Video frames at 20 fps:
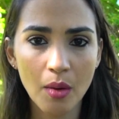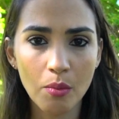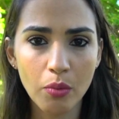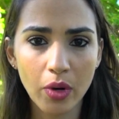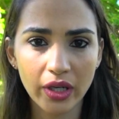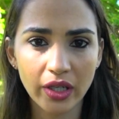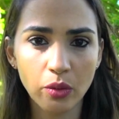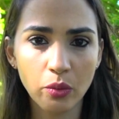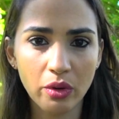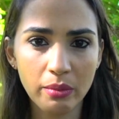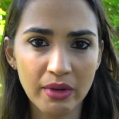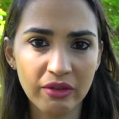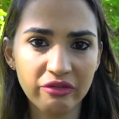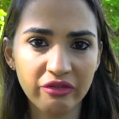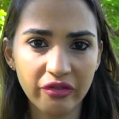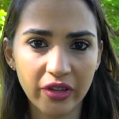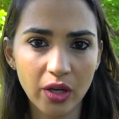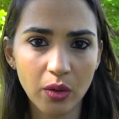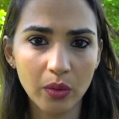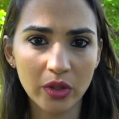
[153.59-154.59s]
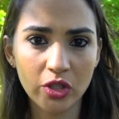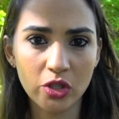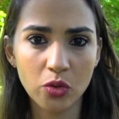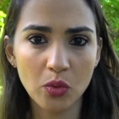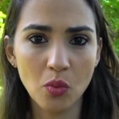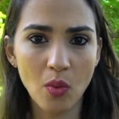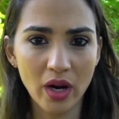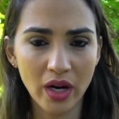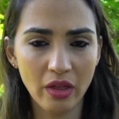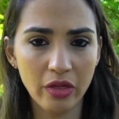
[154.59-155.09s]
pregnant women feel when you
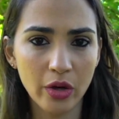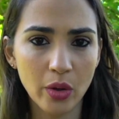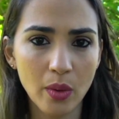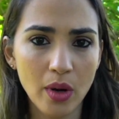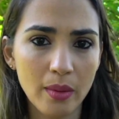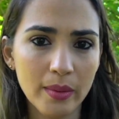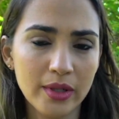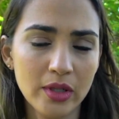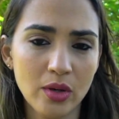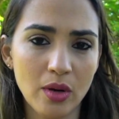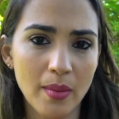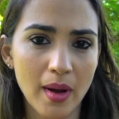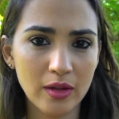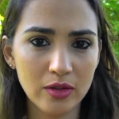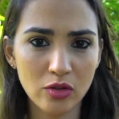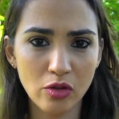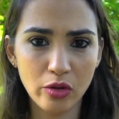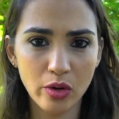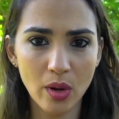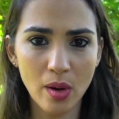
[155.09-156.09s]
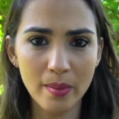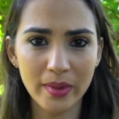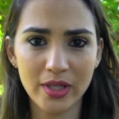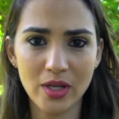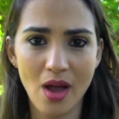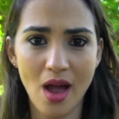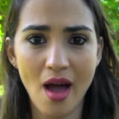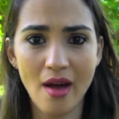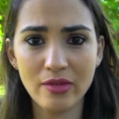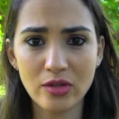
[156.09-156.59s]
want to throw up and you're about to throw up and you
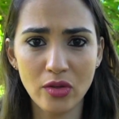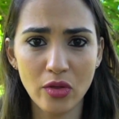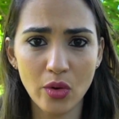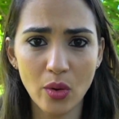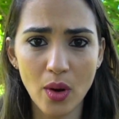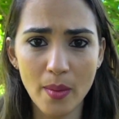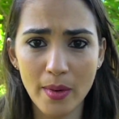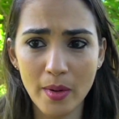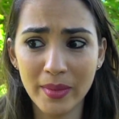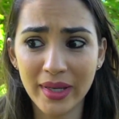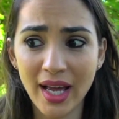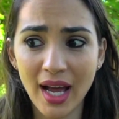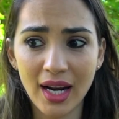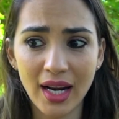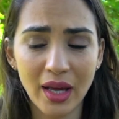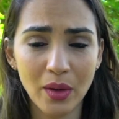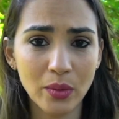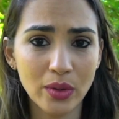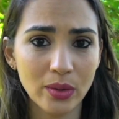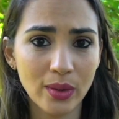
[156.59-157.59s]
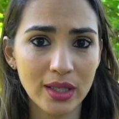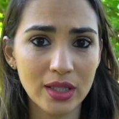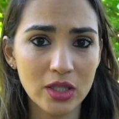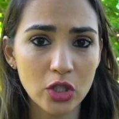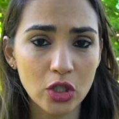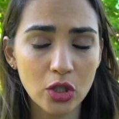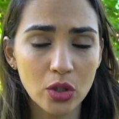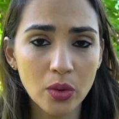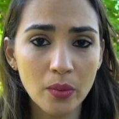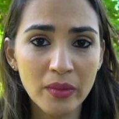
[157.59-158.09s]
have to throw up oh my god like what do I
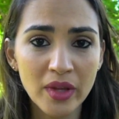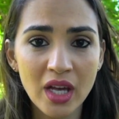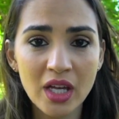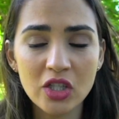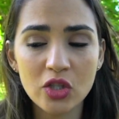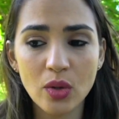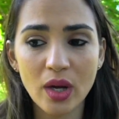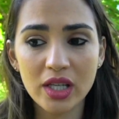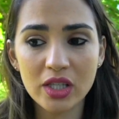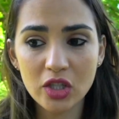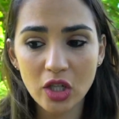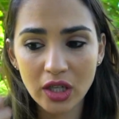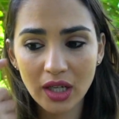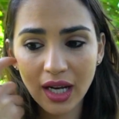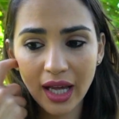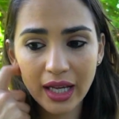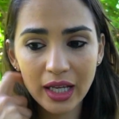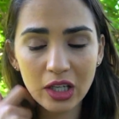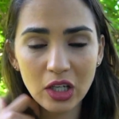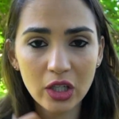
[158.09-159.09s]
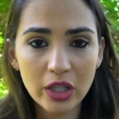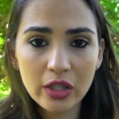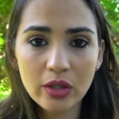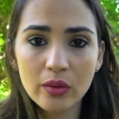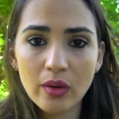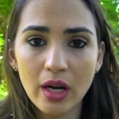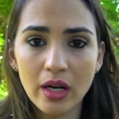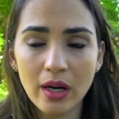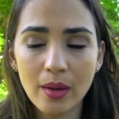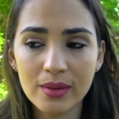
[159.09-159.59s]
do so I started like looking
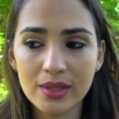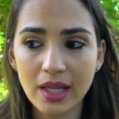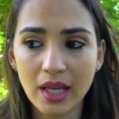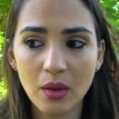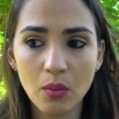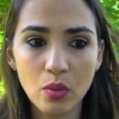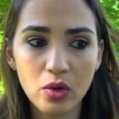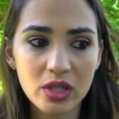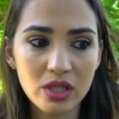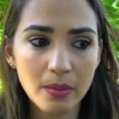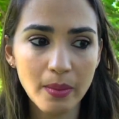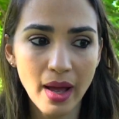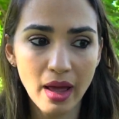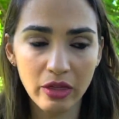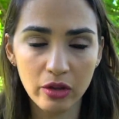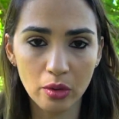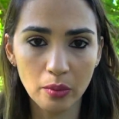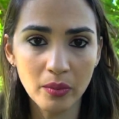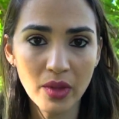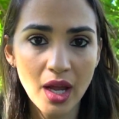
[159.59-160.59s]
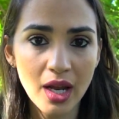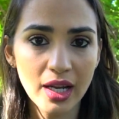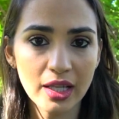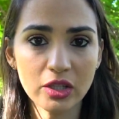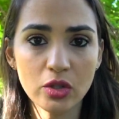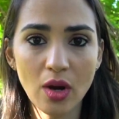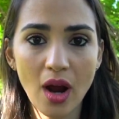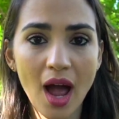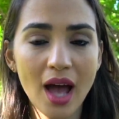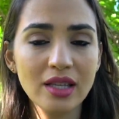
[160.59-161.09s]
around and I was like where's the bathroom like
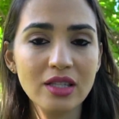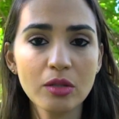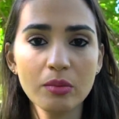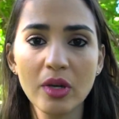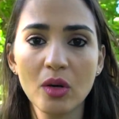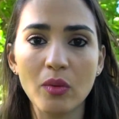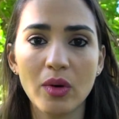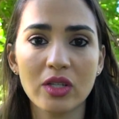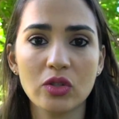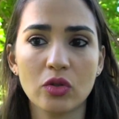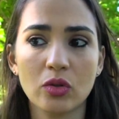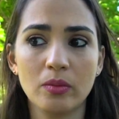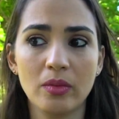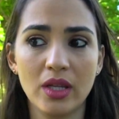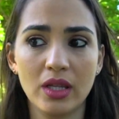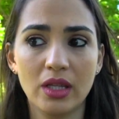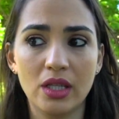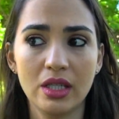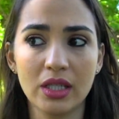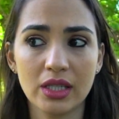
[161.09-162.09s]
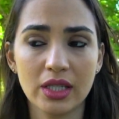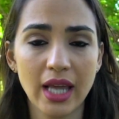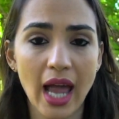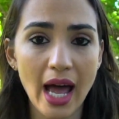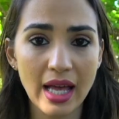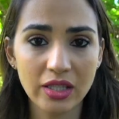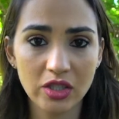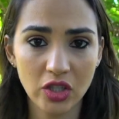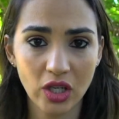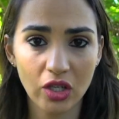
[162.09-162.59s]
there has to be a restroom in this
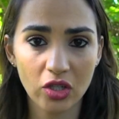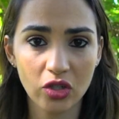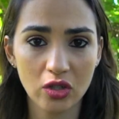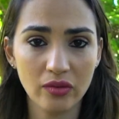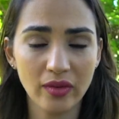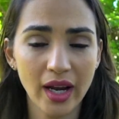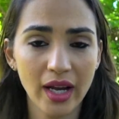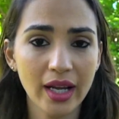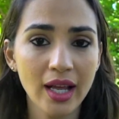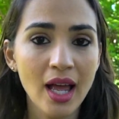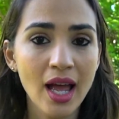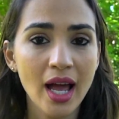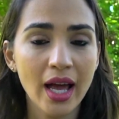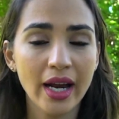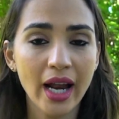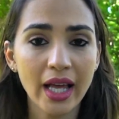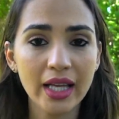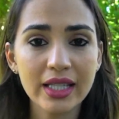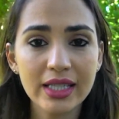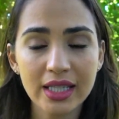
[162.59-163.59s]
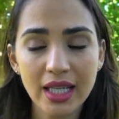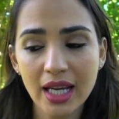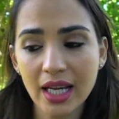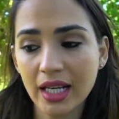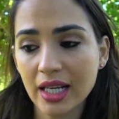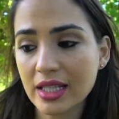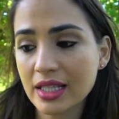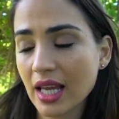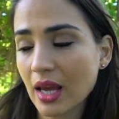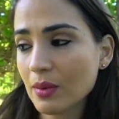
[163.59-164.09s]
gas station right and I see and
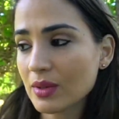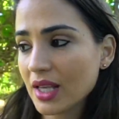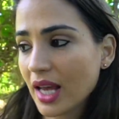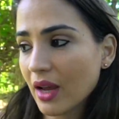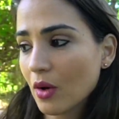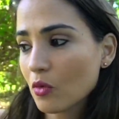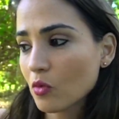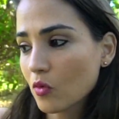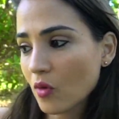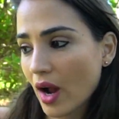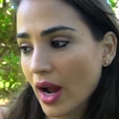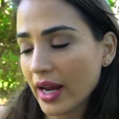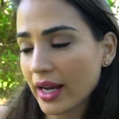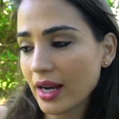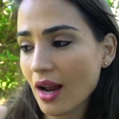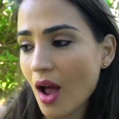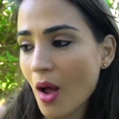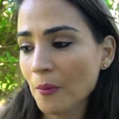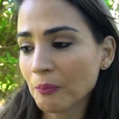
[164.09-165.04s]
it was like right